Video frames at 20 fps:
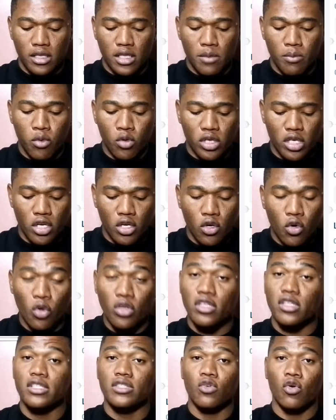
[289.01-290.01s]
The booking
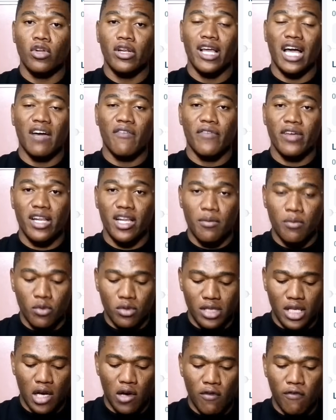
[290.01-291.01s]
code is only
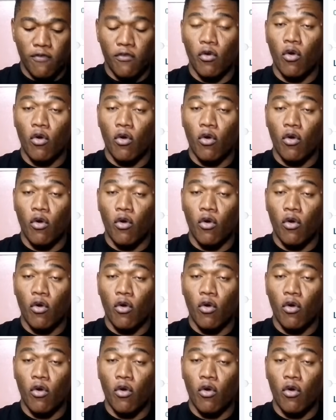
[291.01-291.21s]
available now